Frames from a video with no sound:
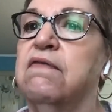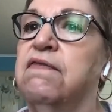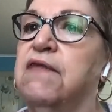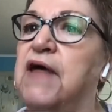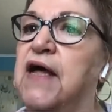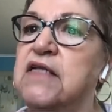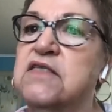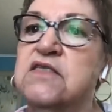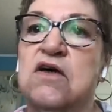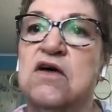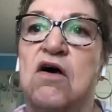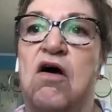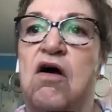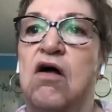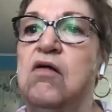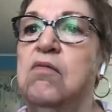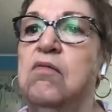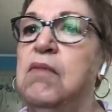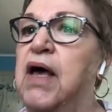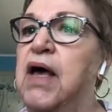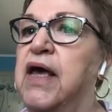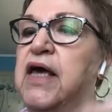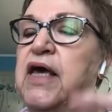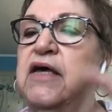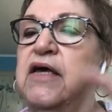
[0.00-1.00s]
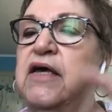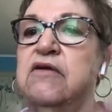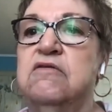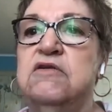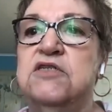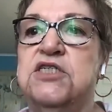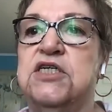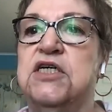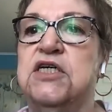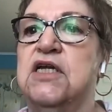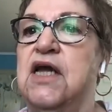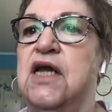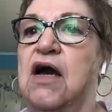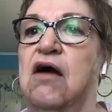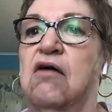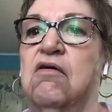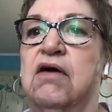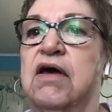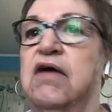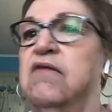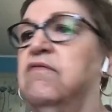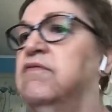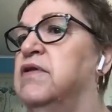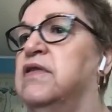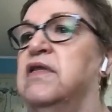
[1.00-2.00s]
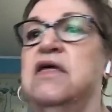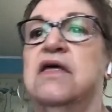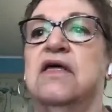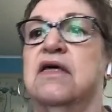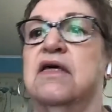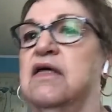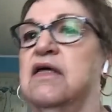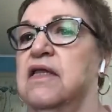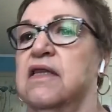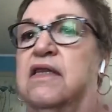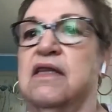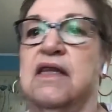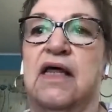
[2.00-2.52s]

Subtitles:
that's all my energy now. Everything